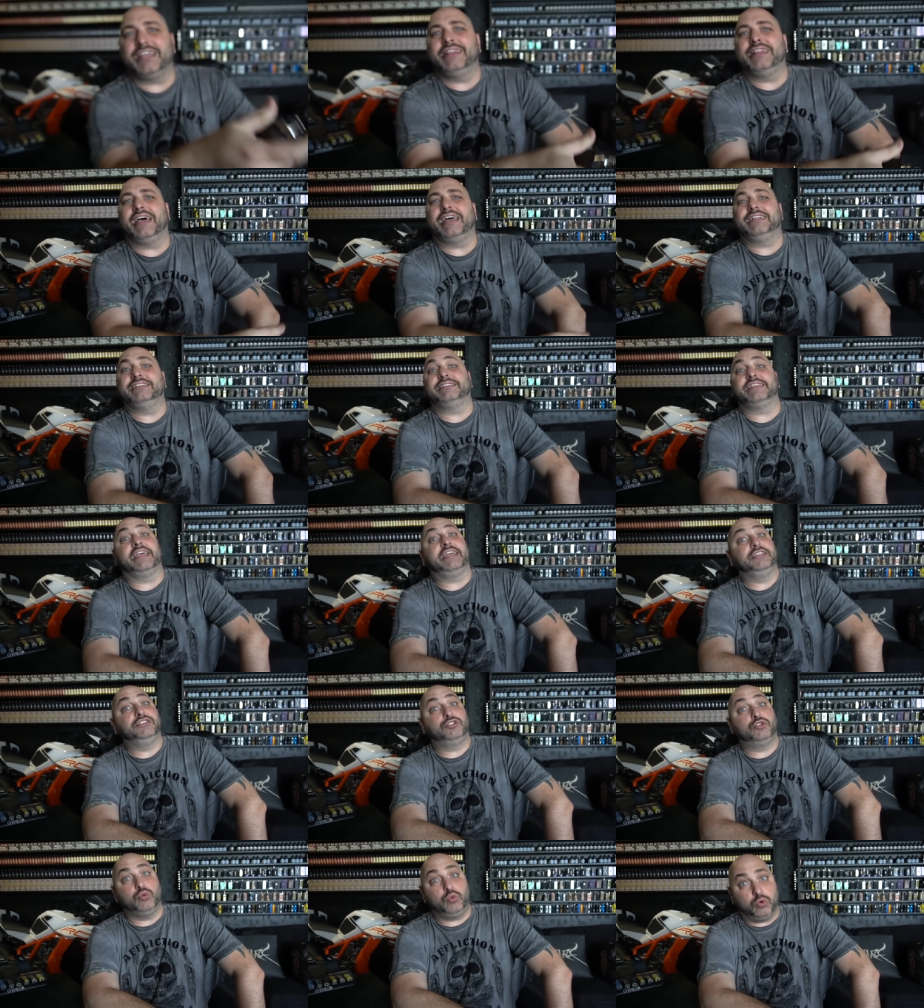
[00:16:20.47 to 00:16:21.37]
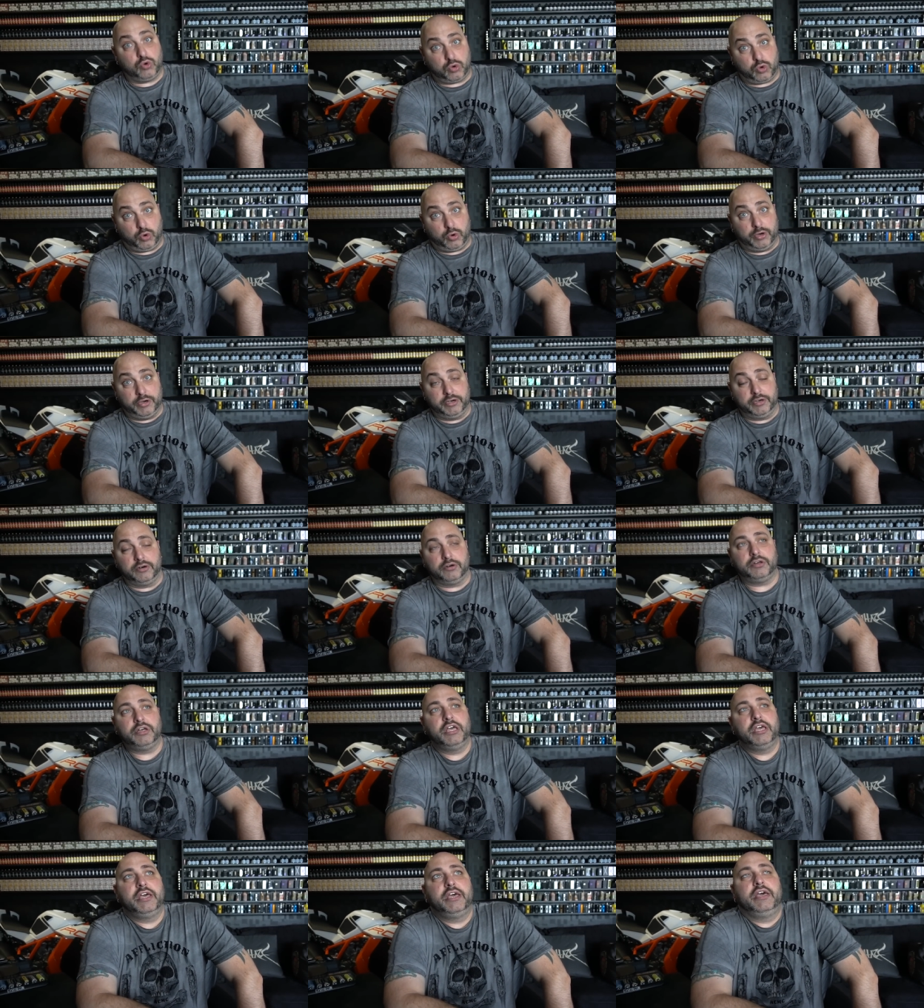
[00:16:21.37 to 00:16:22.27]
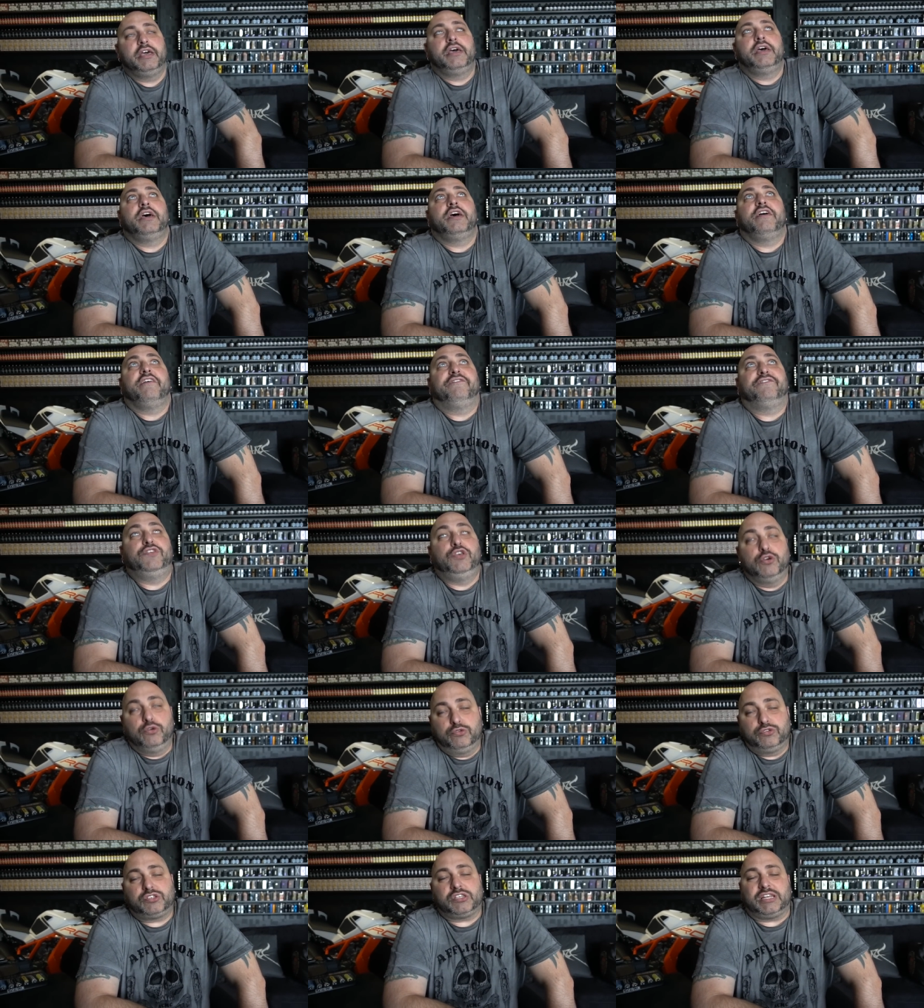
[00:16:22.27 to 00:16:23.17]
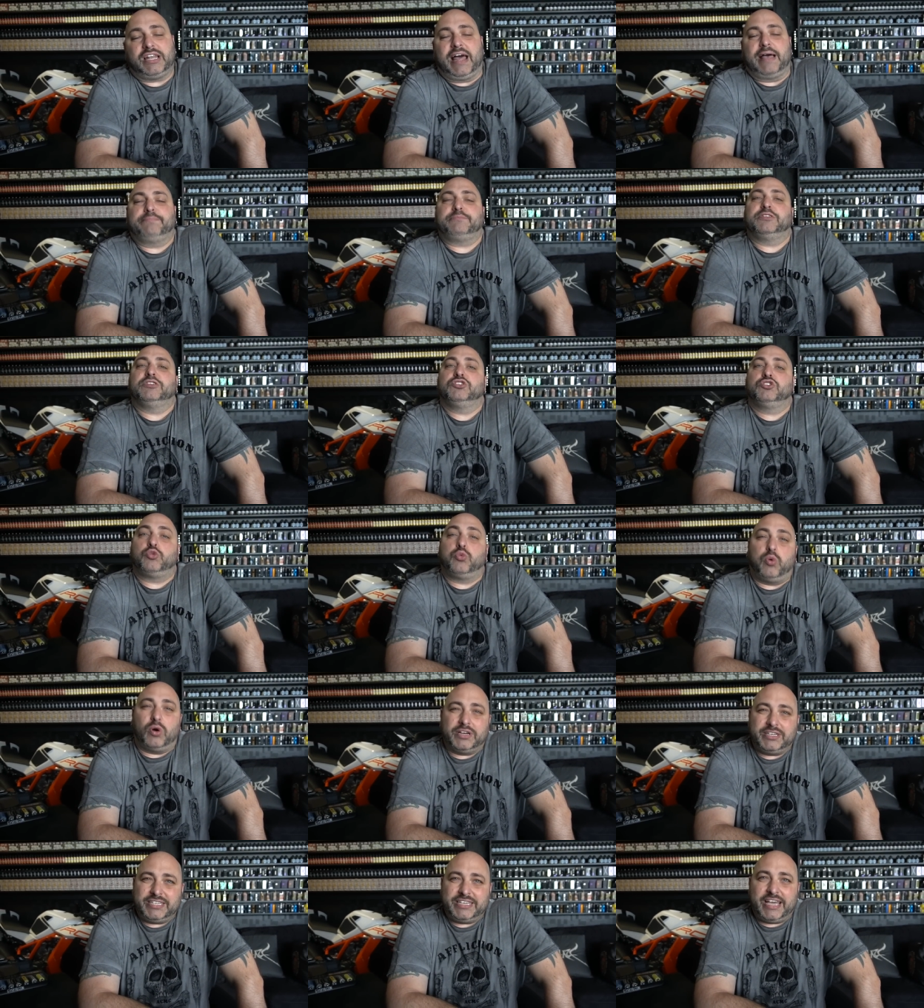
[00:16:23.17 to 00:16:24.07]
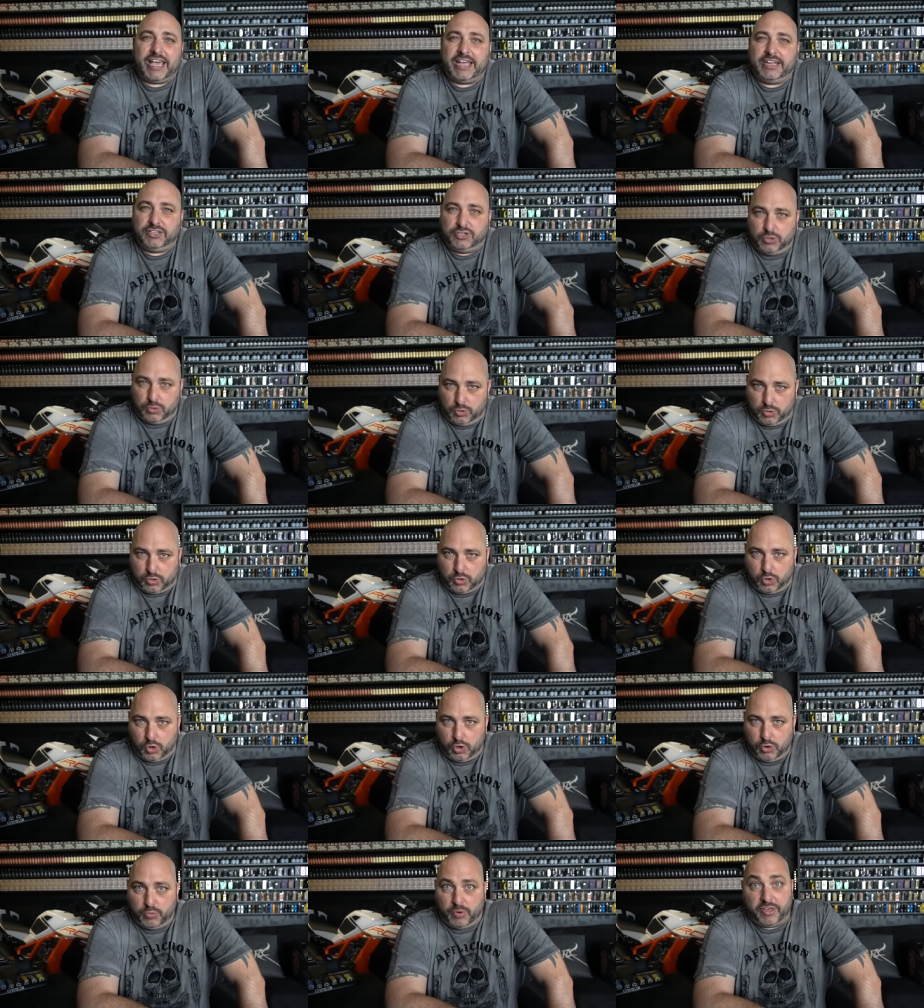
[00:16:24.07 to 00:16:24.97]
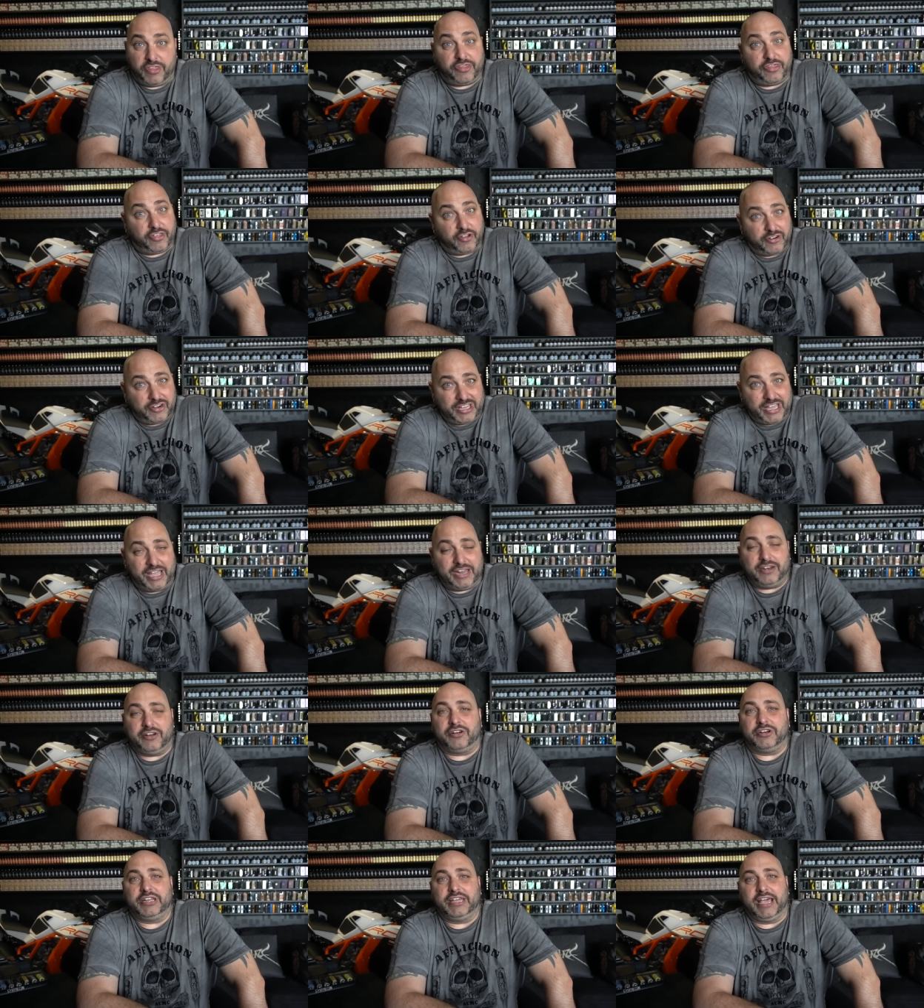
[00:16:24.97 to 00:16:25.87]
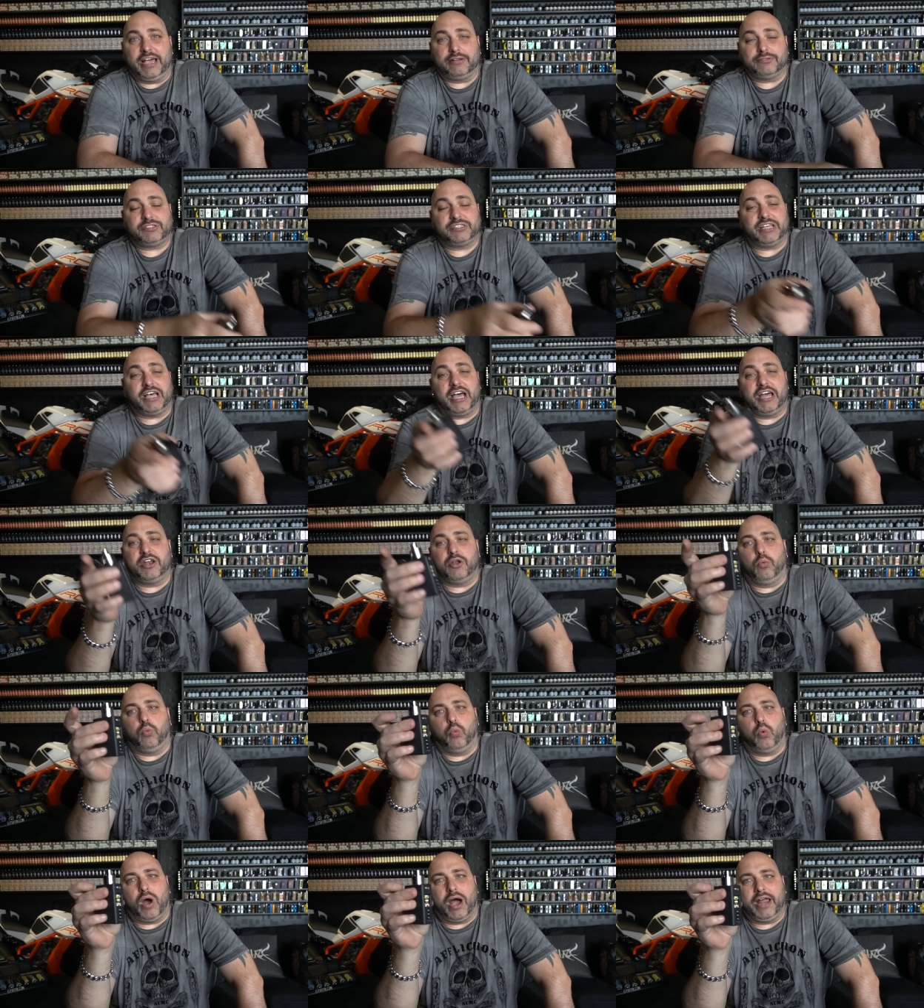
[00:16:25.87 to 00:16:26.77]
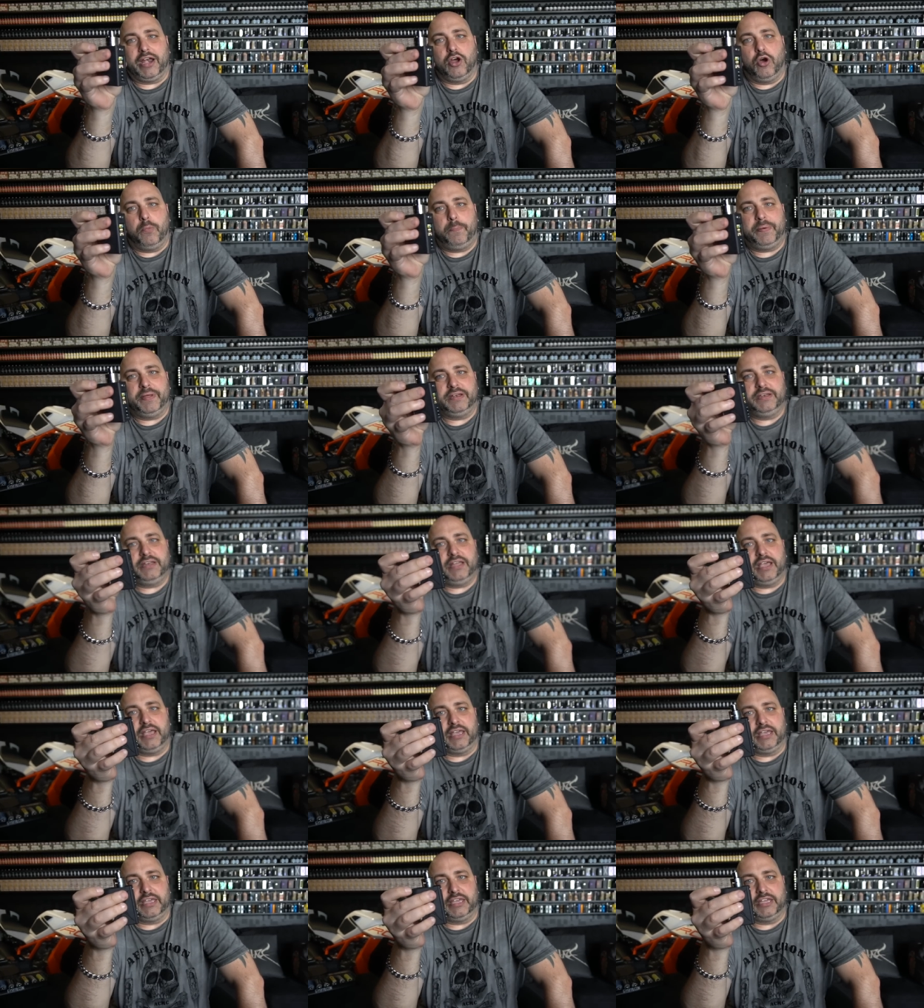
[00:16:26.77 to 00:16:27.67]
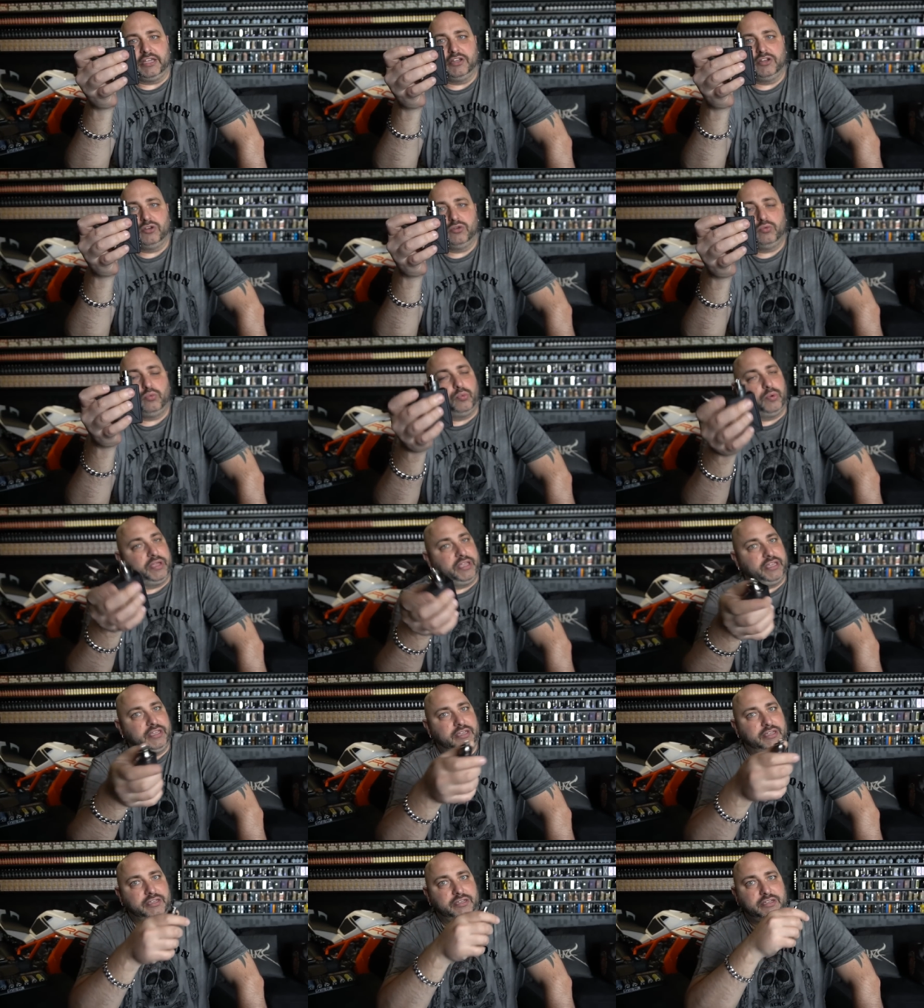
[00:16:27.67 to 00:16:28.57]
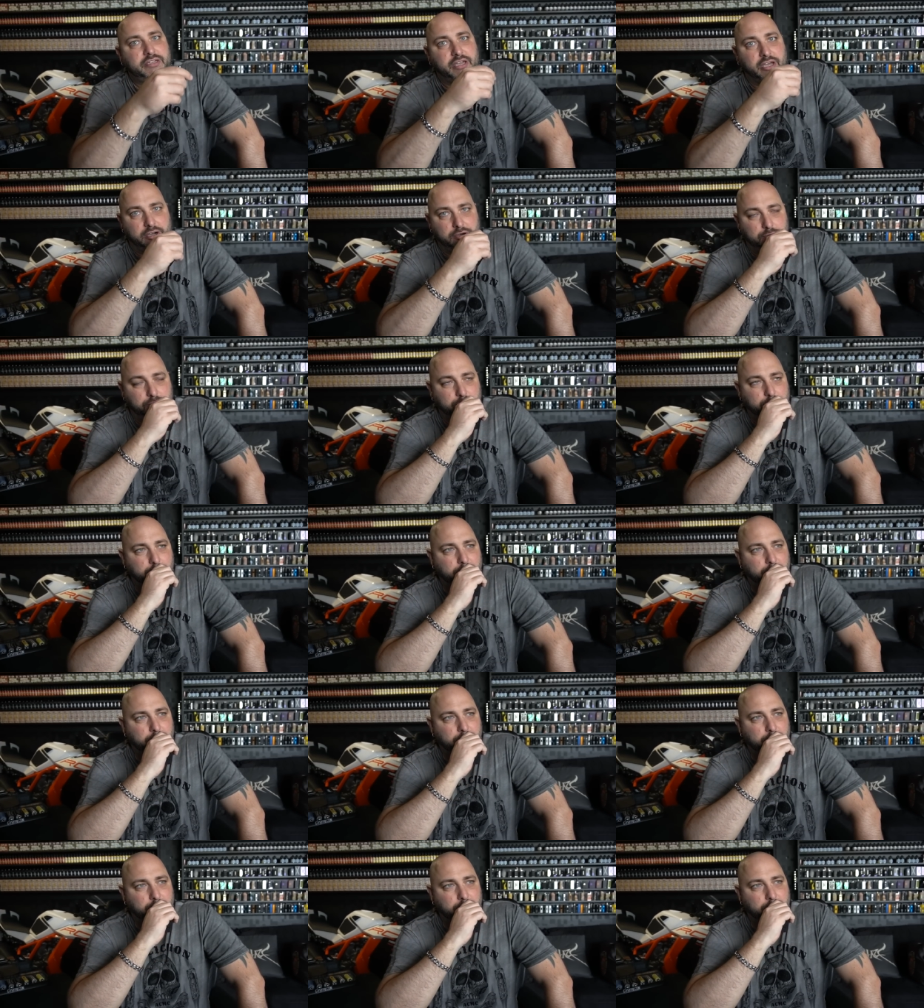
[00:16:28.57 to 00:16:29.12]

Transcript: and that is a dual coil. Fuse clapton, 28 dual coil with 38 on the outside, wide open. Here we go.